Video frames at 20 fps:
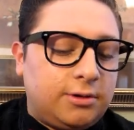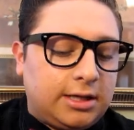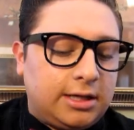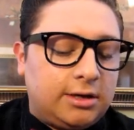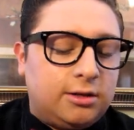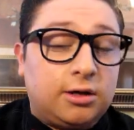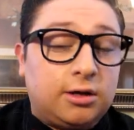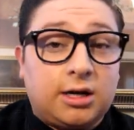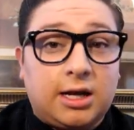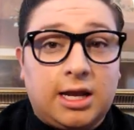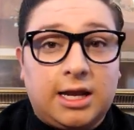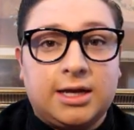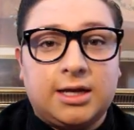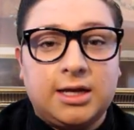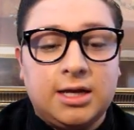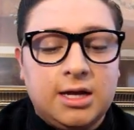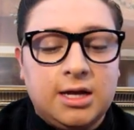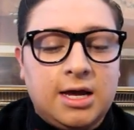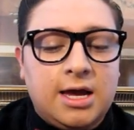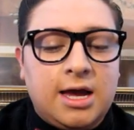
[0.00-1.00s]
what they look like
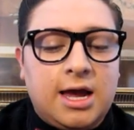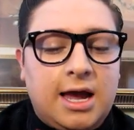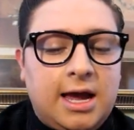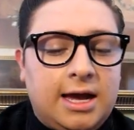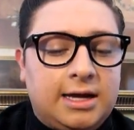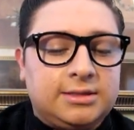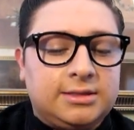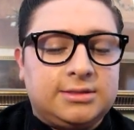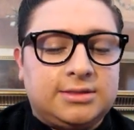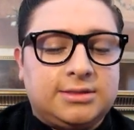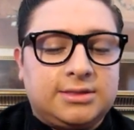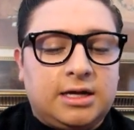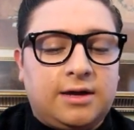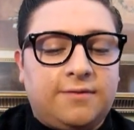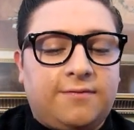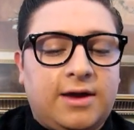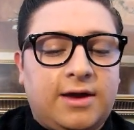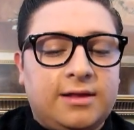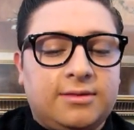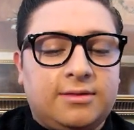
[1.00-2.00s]
and
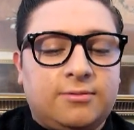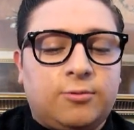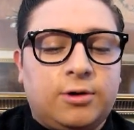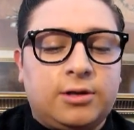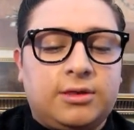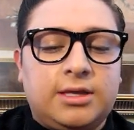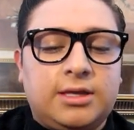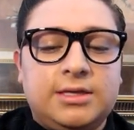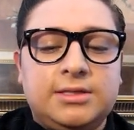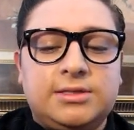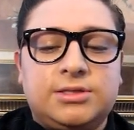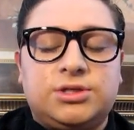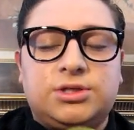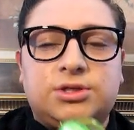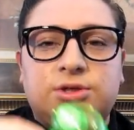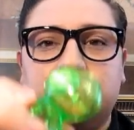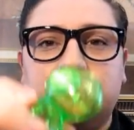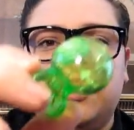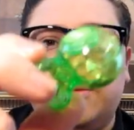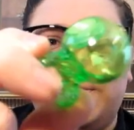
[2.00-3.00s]
stuff. And what these
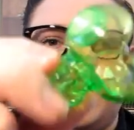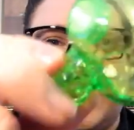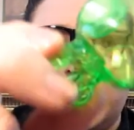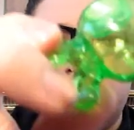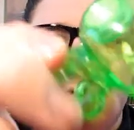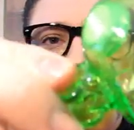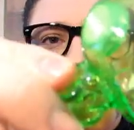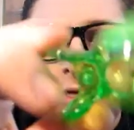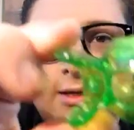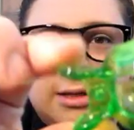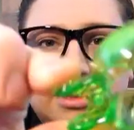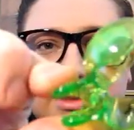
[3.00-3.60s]
do, they look like